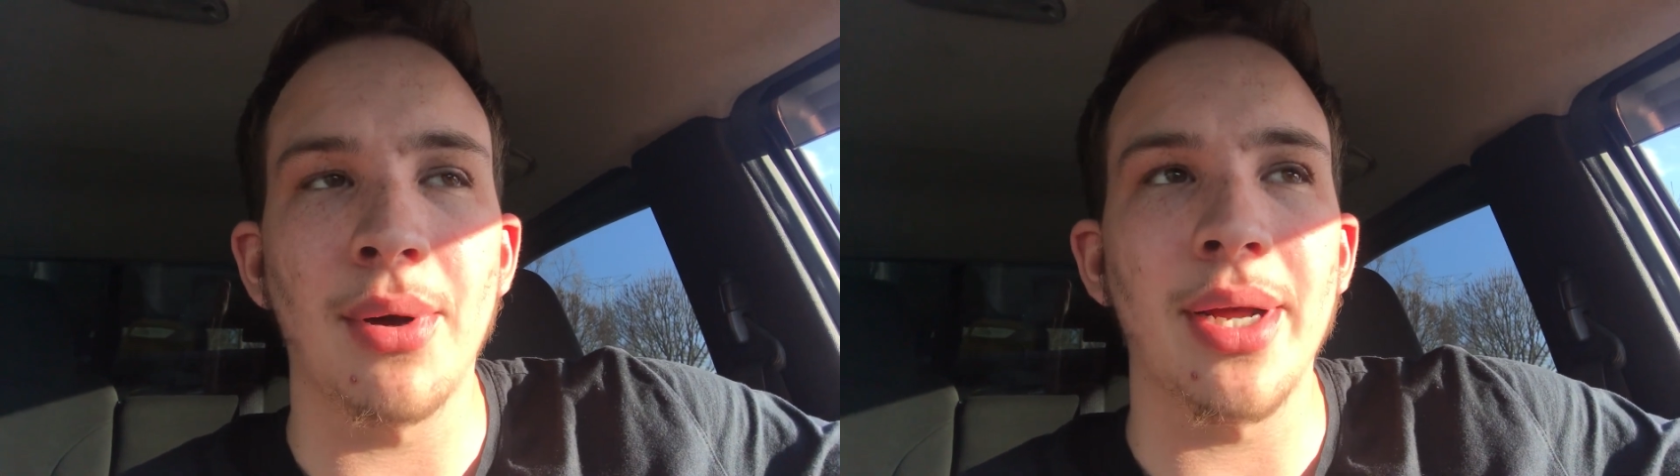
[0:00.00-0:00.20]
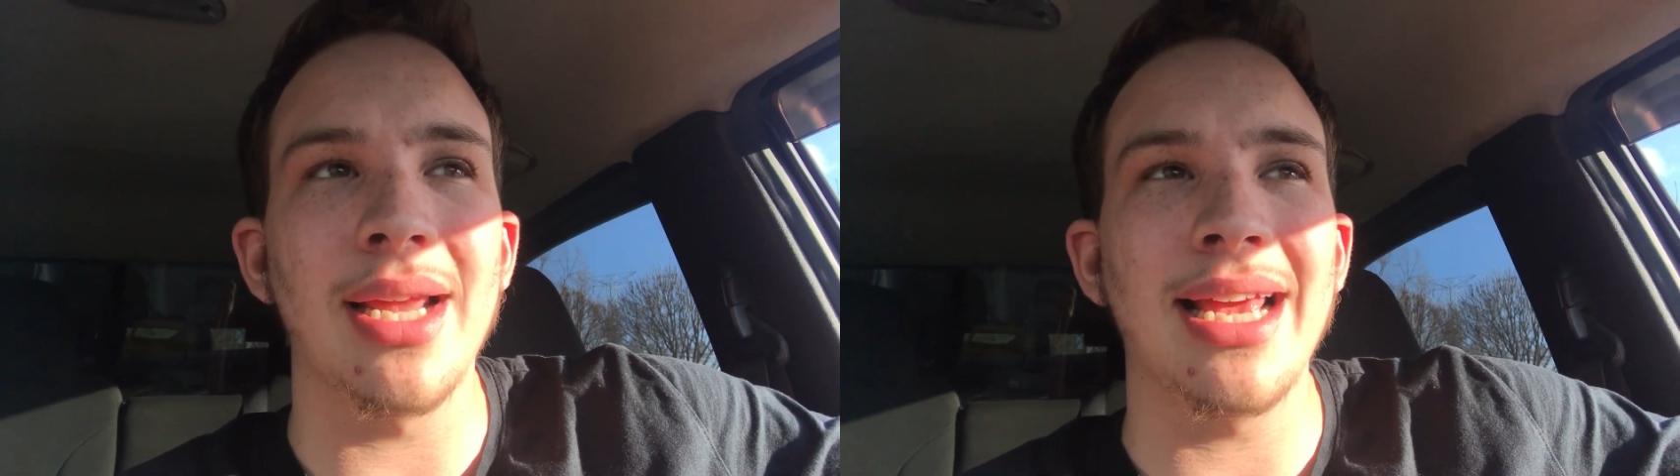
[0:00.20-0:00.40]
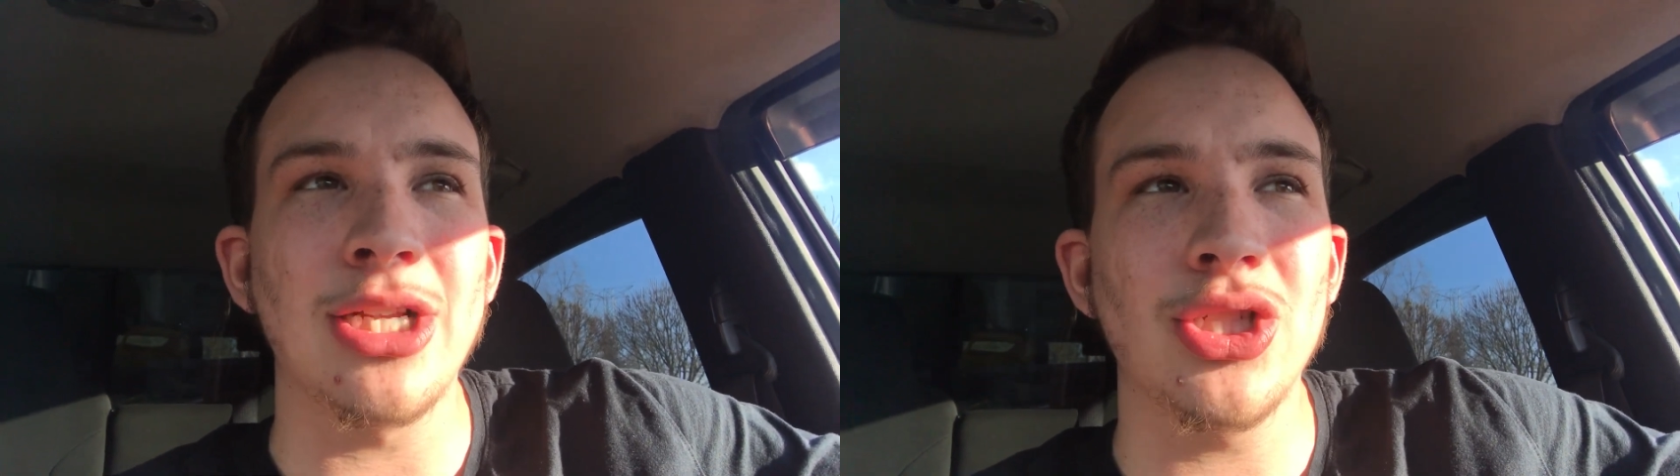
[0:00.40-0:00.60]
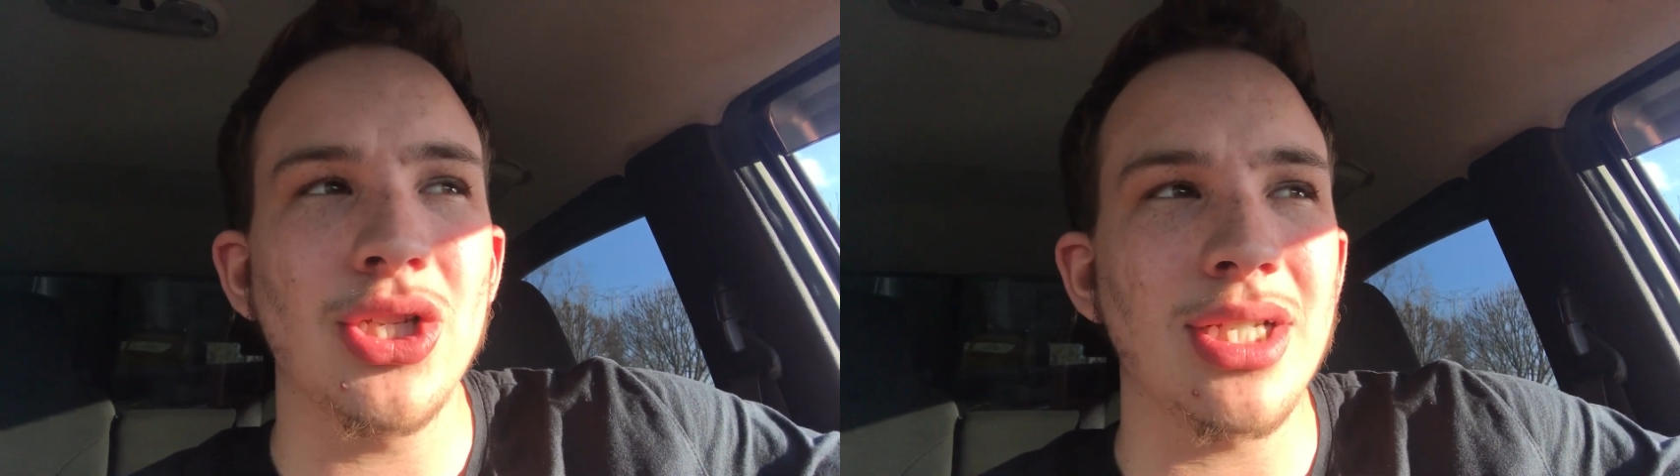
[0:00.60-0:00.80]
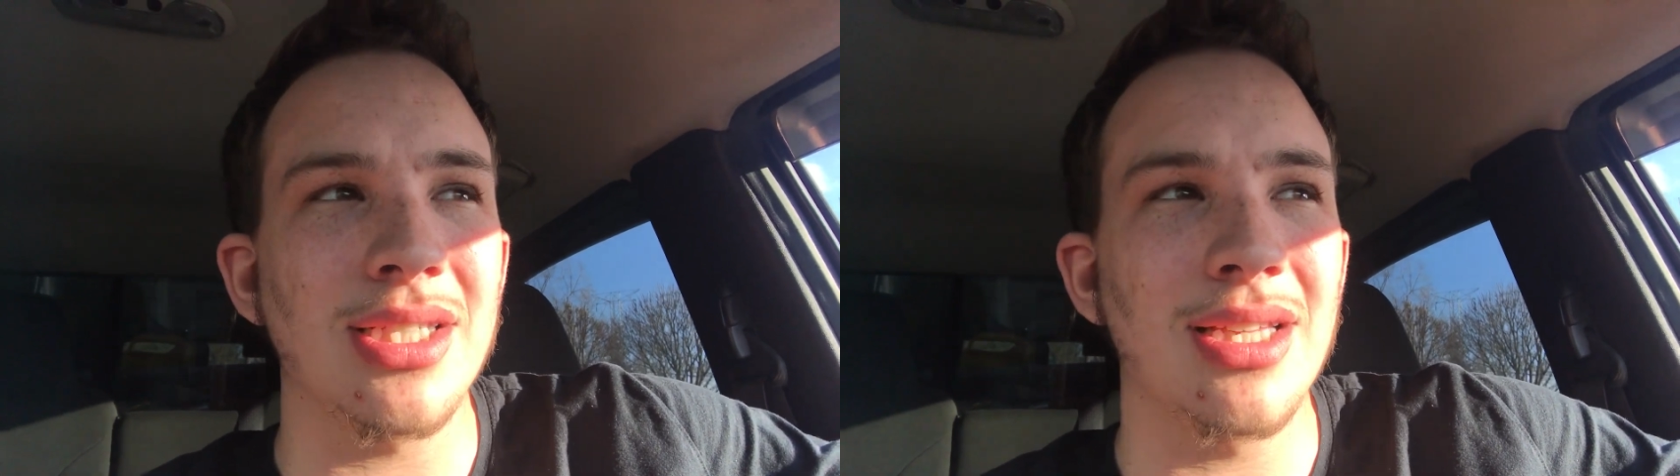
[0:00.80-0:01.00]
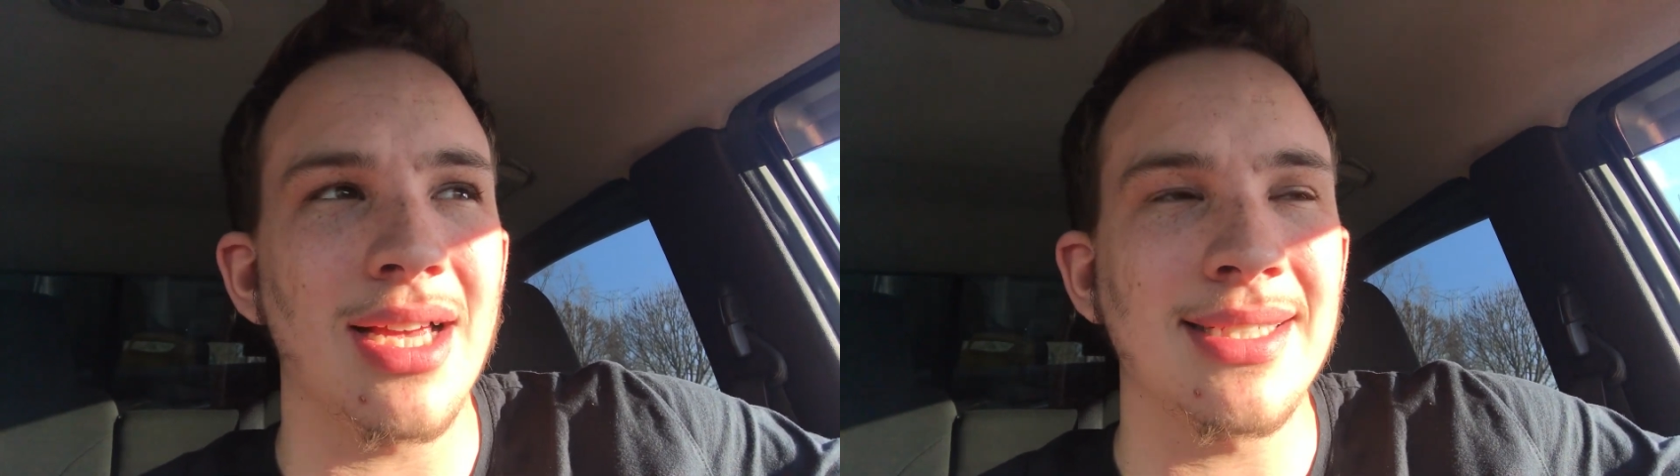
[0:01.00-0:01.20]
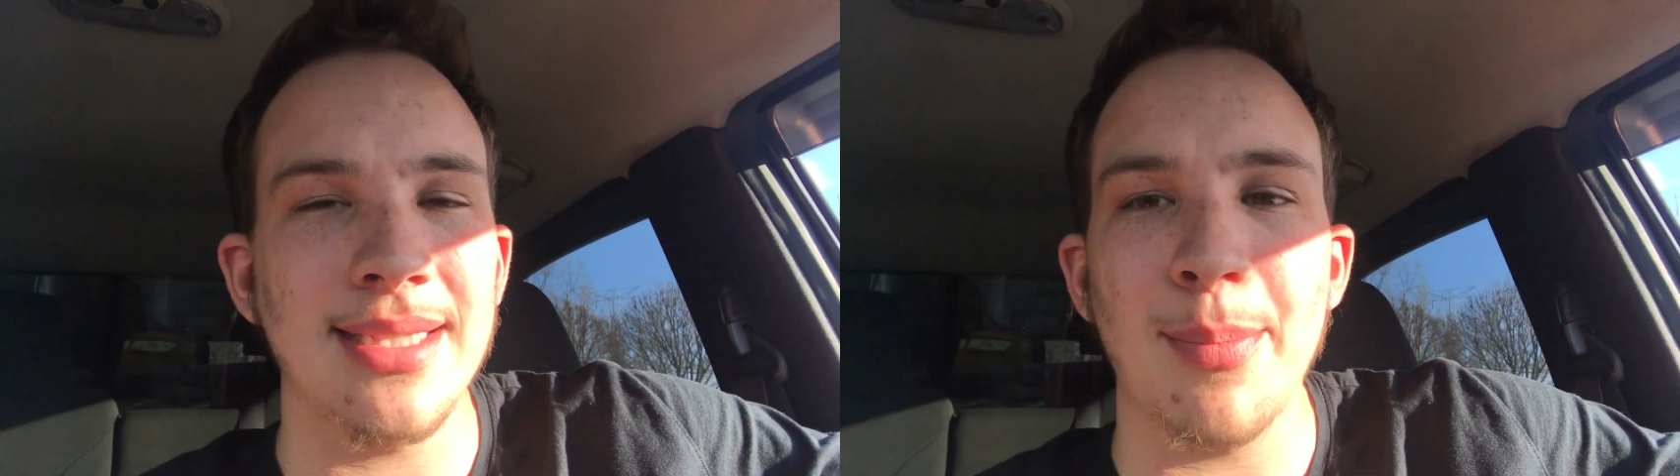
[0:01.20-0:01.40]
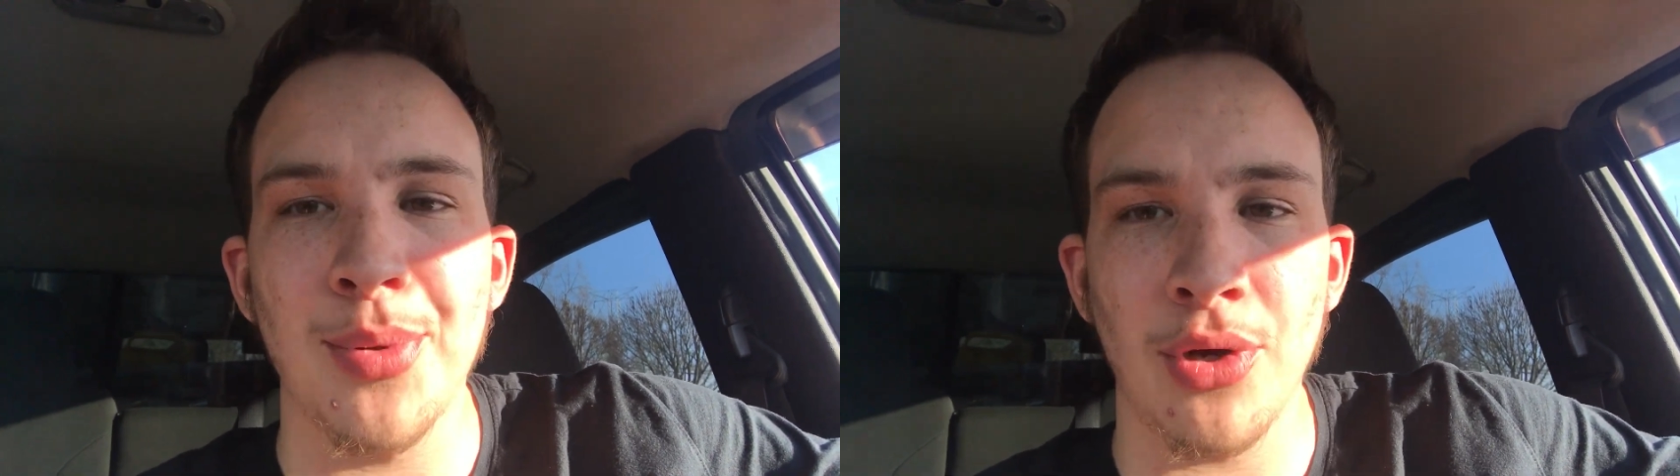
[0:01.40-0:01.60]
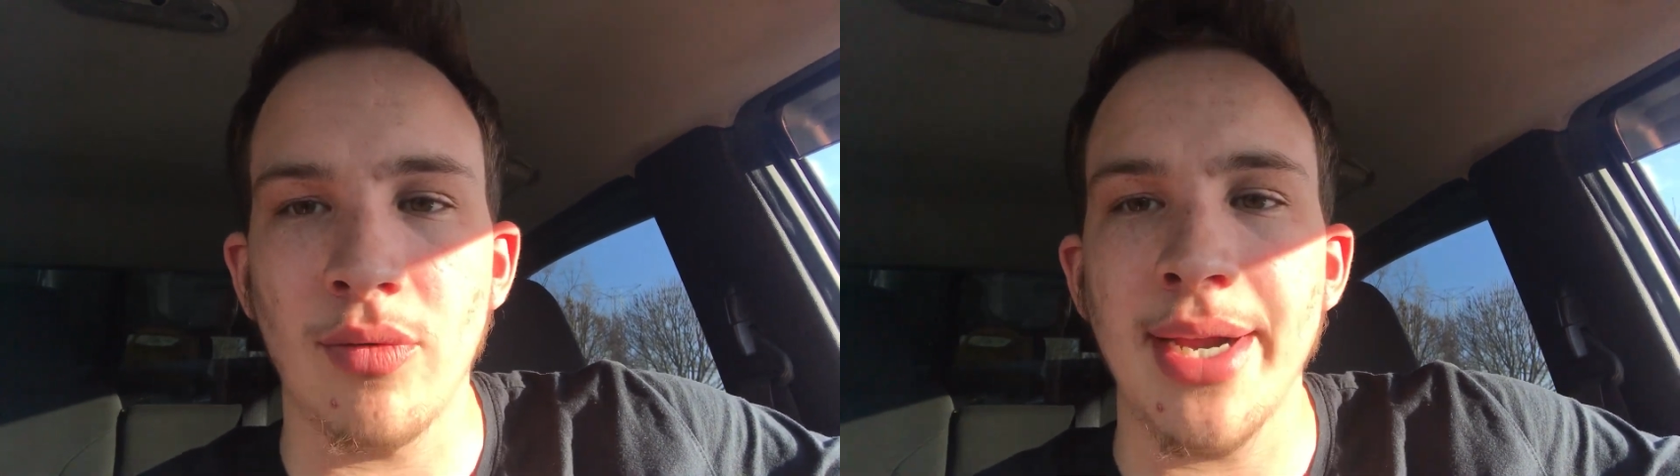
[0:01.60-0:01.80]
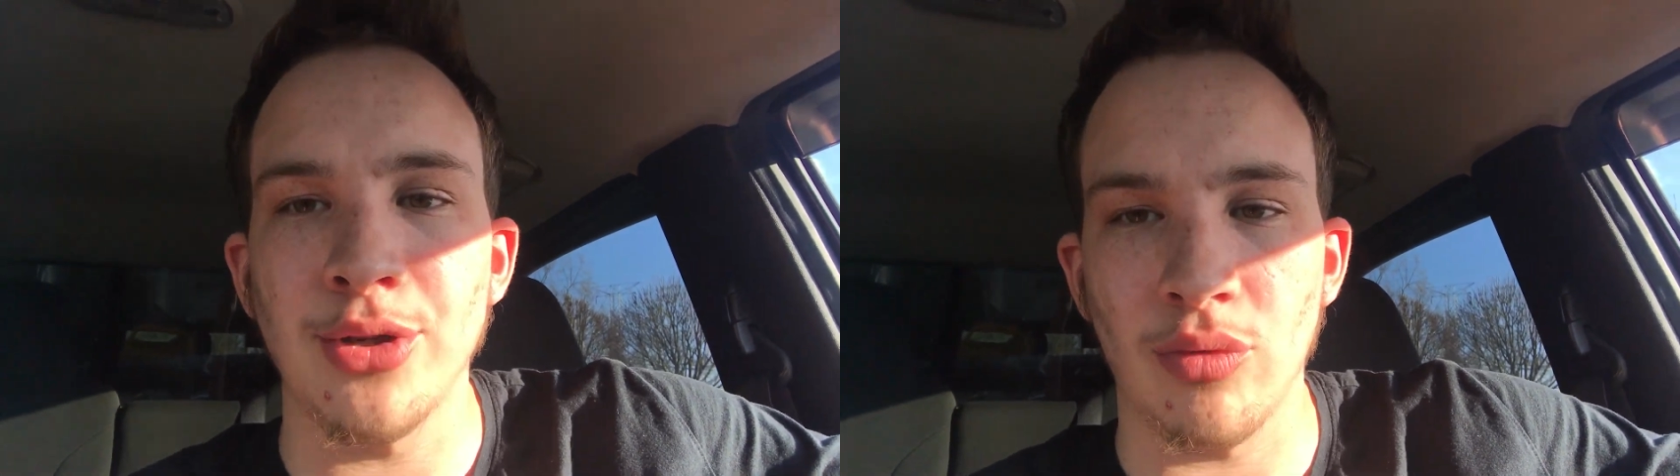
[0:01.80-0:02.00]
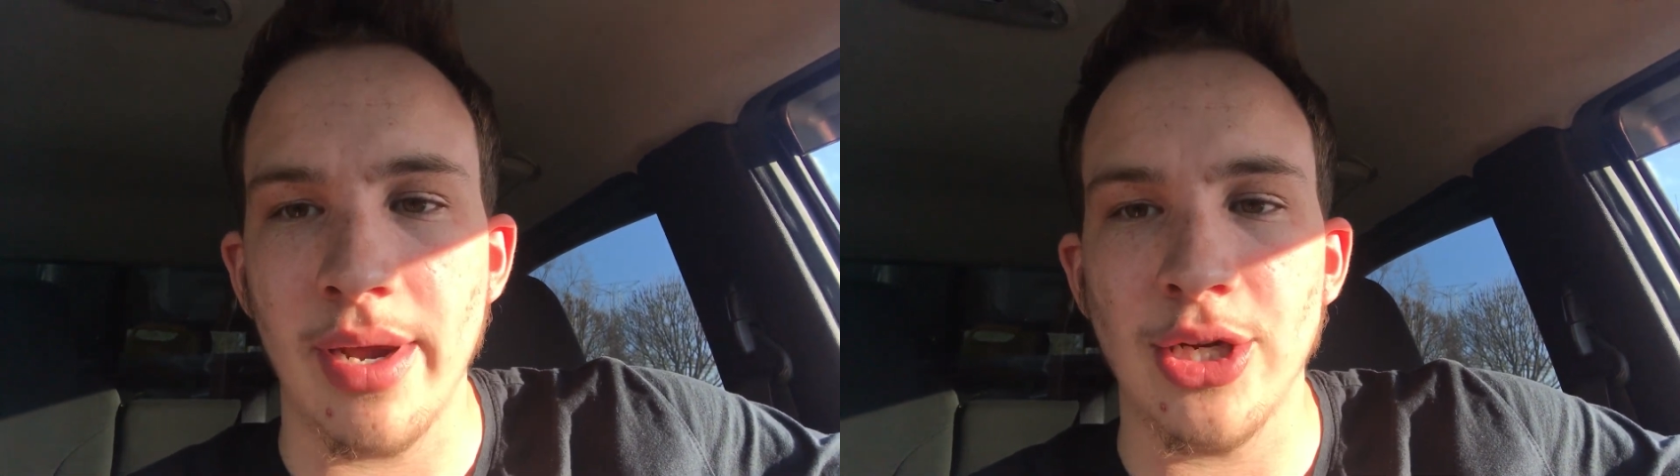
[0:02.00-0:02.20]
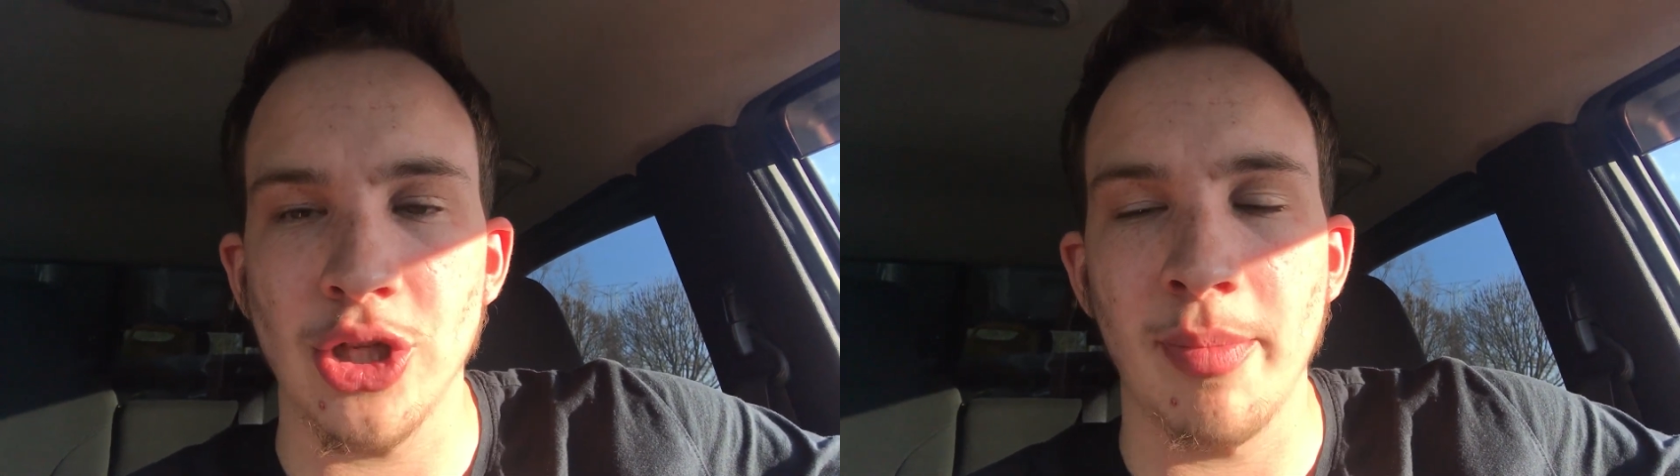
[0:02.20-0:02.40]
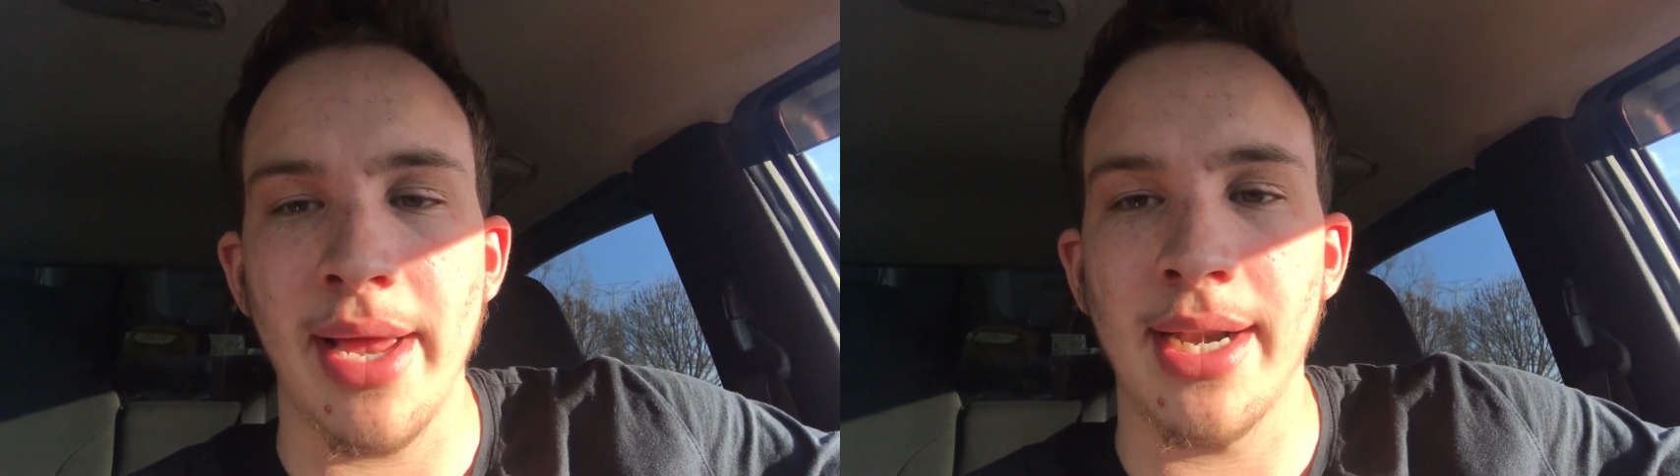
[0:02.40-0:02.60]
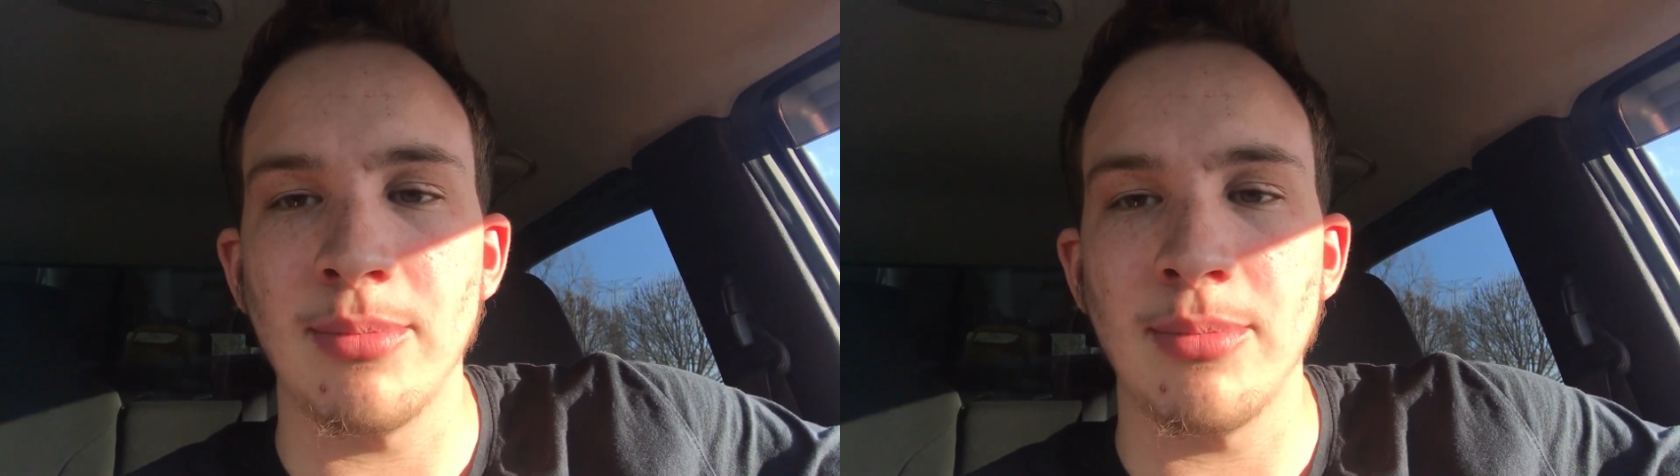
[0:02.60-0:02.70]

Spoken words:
but it's just a step in the right direction, man.